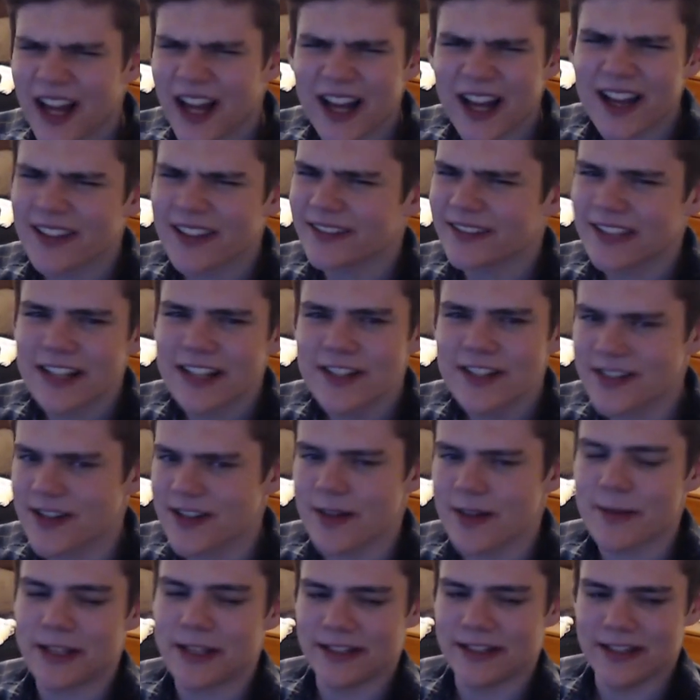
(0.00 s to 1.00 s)
that's just not
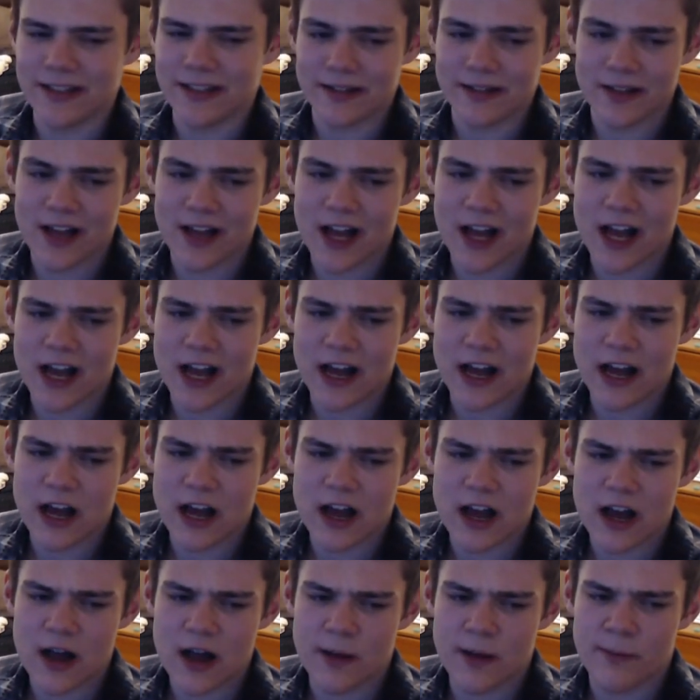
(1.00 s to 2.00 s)
my thing.
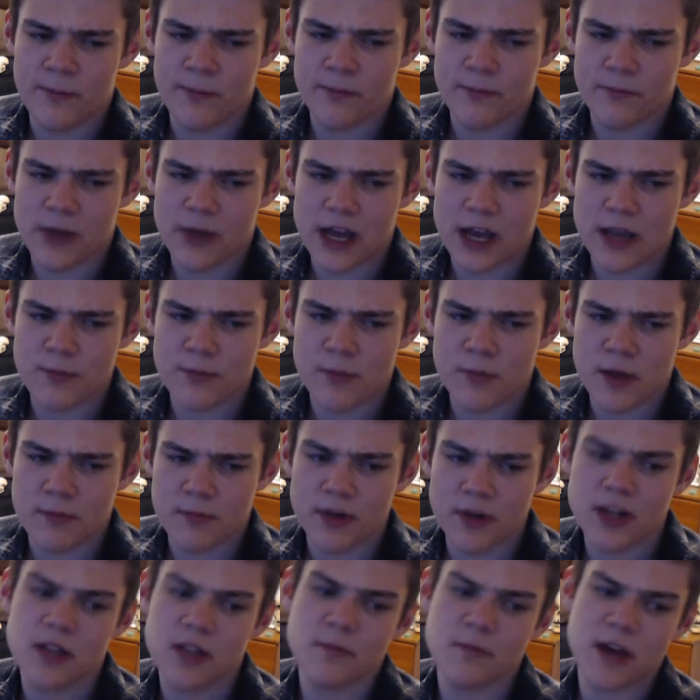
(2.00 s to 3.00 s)
My
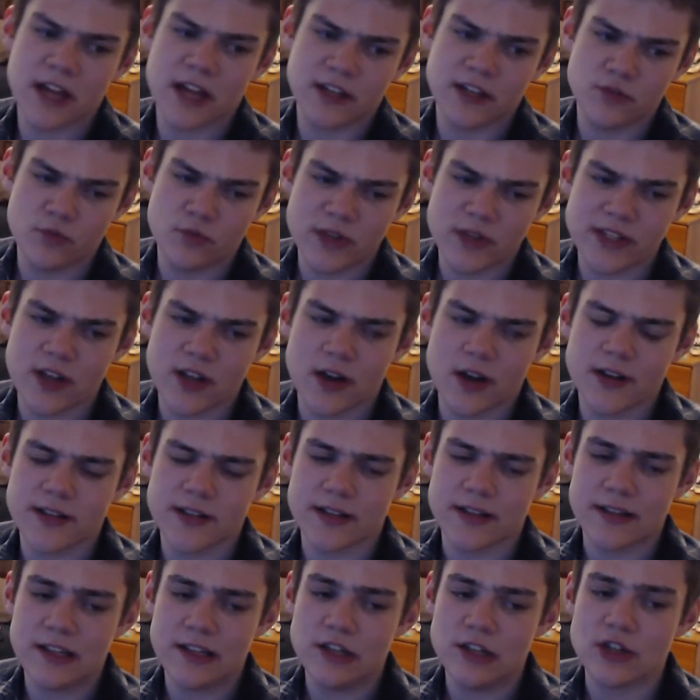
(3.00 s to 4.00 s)
buddy of mine in Wisconsin,
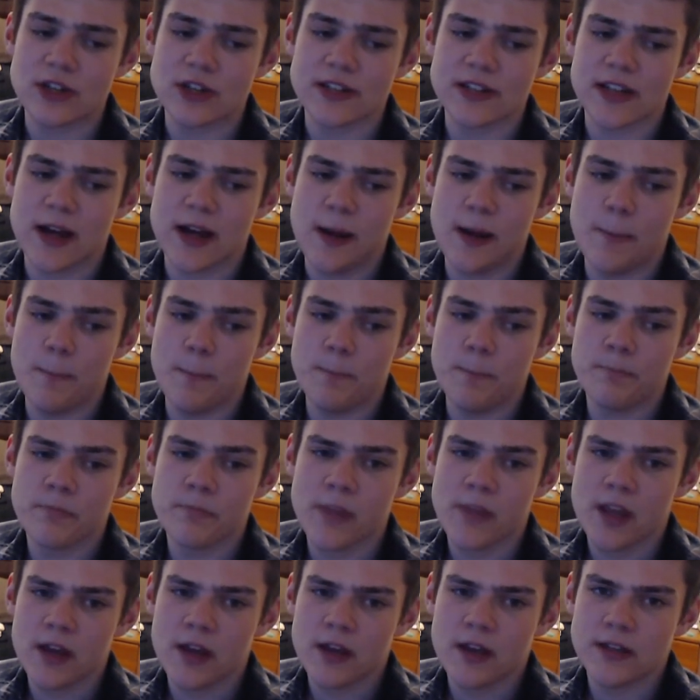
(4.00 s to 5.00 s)
he just
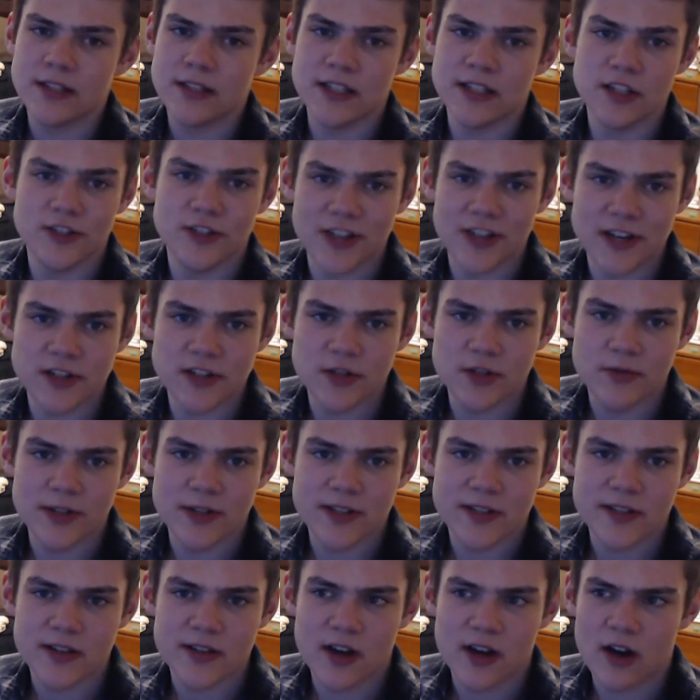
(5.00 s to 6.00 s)
did a Gentoo
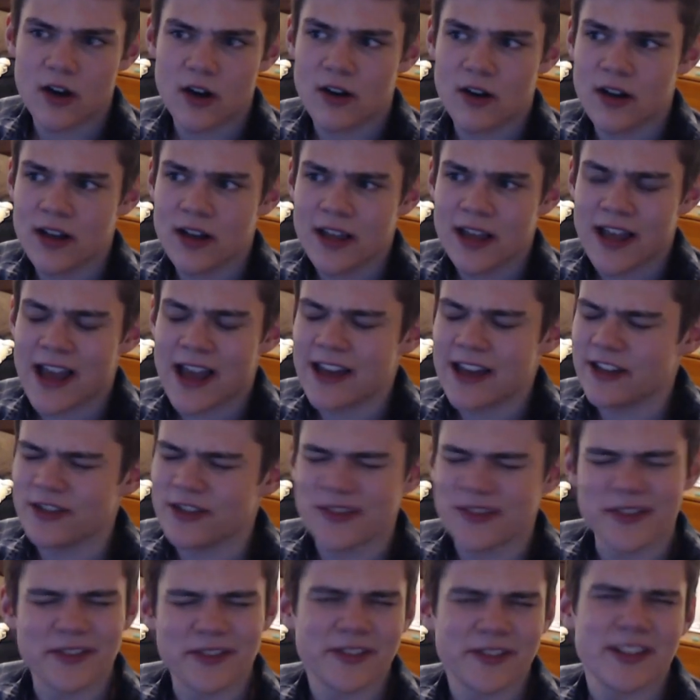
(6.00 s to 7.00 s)
install, and
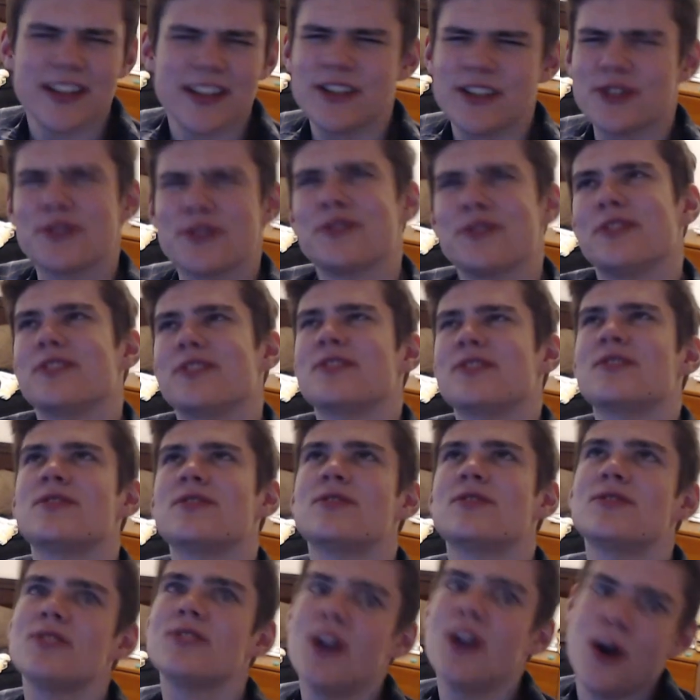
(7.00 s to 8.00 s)
it just looks
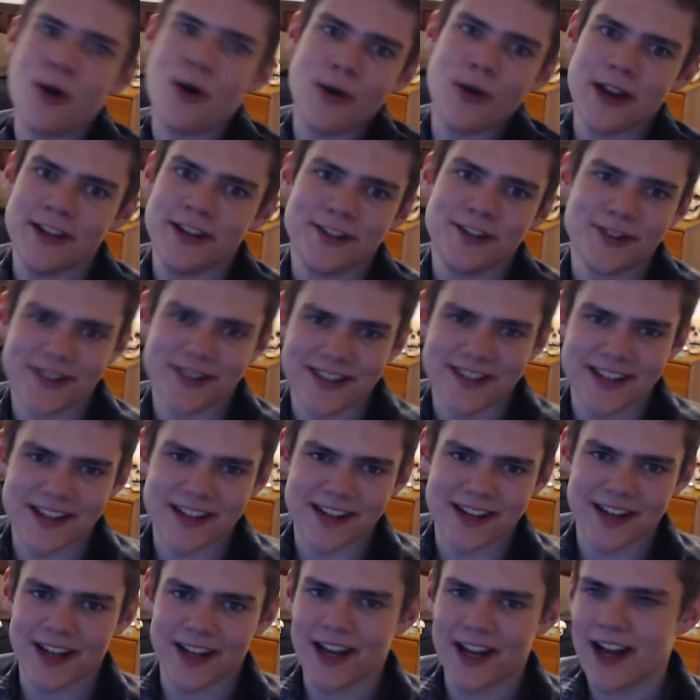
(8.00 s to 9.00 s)
so
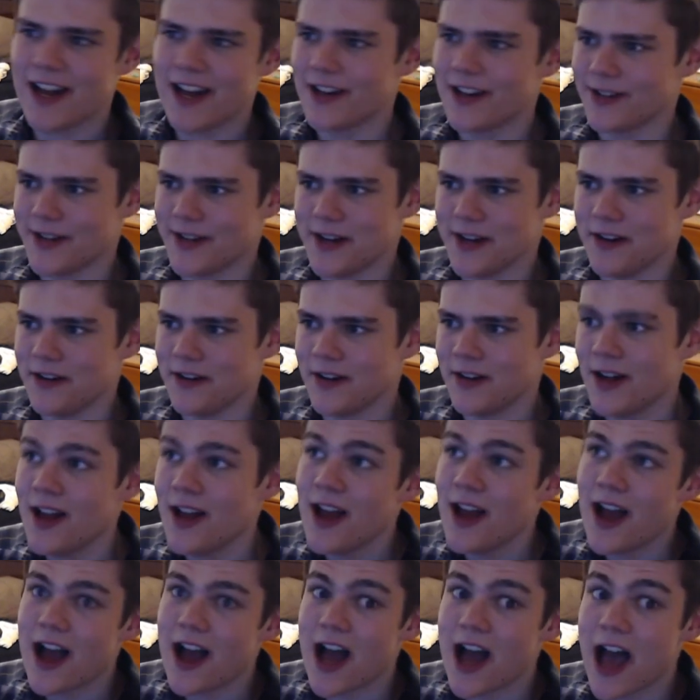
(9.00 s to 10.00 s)
interesting. I don't know.
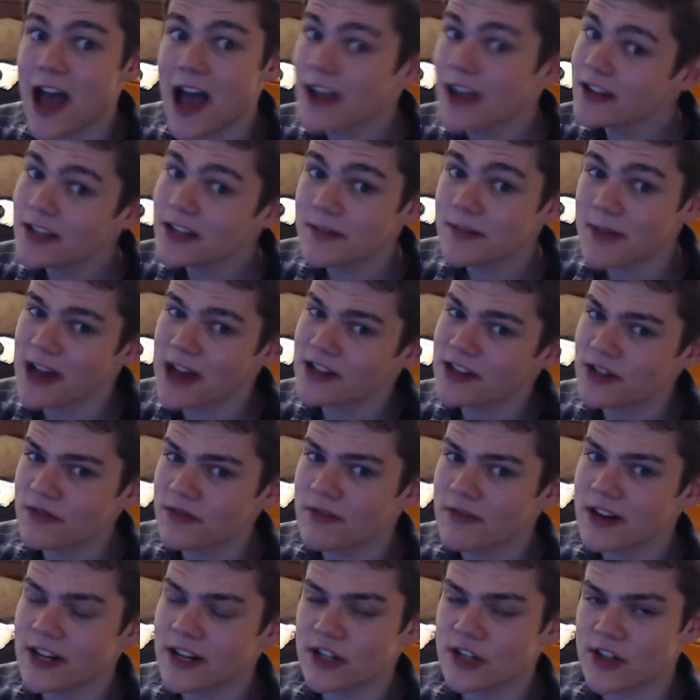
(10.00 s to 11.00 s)
I can imagine
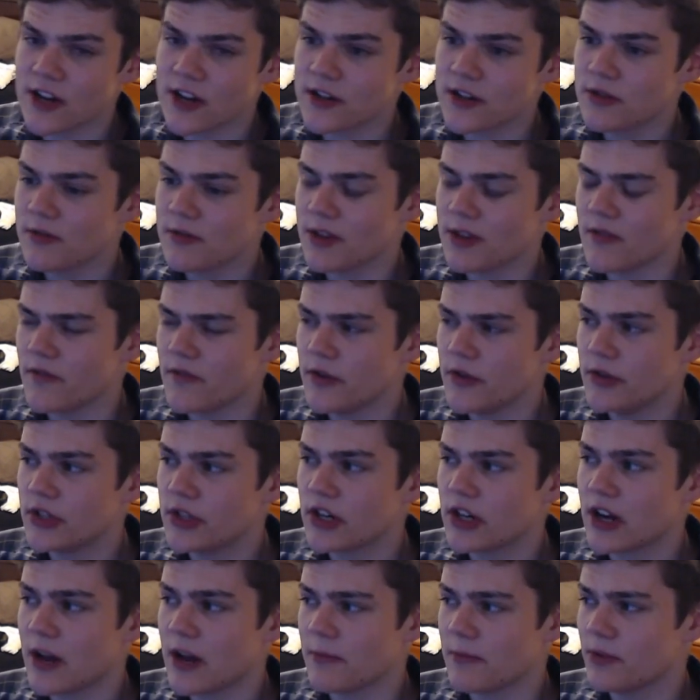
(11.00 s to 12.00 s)
running Gentoo in the future. I'm pretty